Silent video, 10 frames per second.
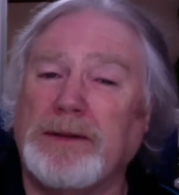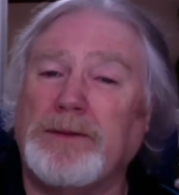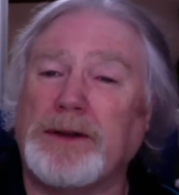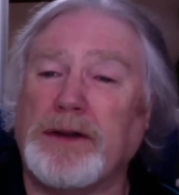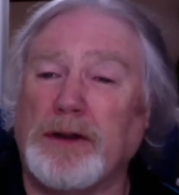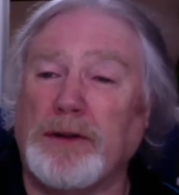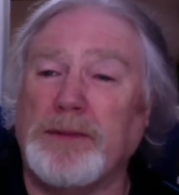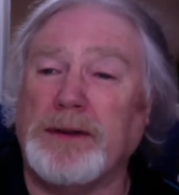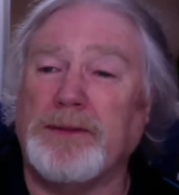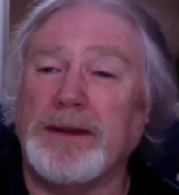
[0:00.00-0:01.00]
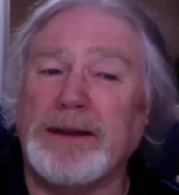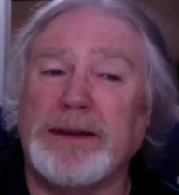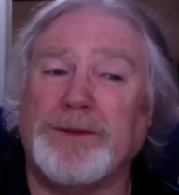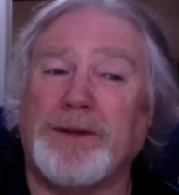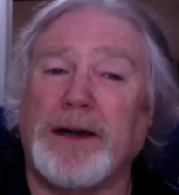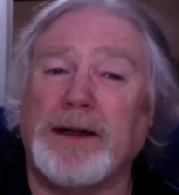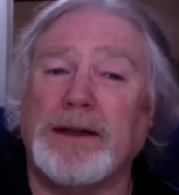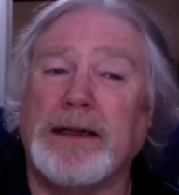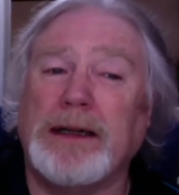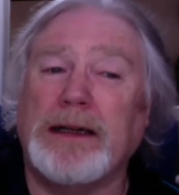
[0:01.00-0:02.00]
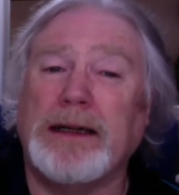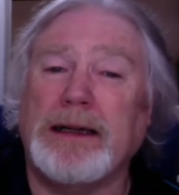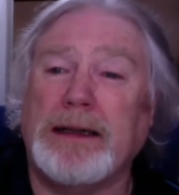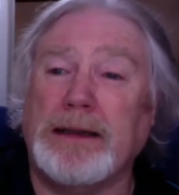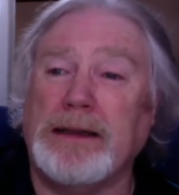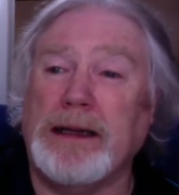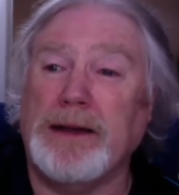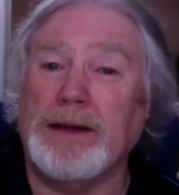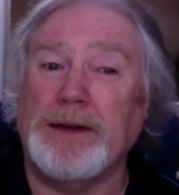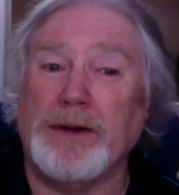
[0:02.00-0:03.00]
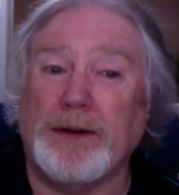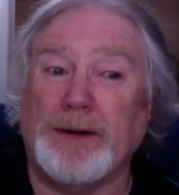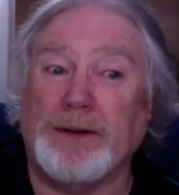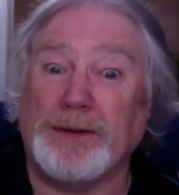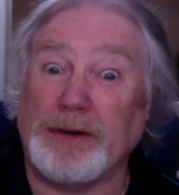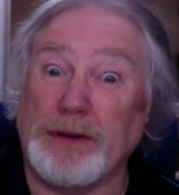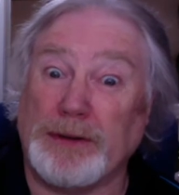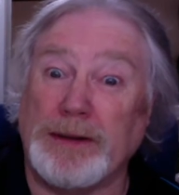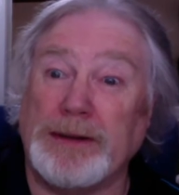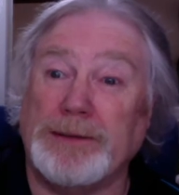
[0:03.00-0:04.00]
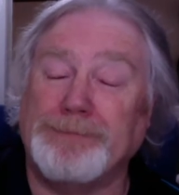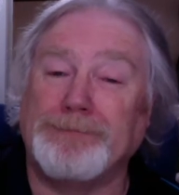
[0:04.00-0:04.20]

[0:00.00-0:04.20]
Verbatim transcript: for Colman of Lindisfarne in the north of Scotland.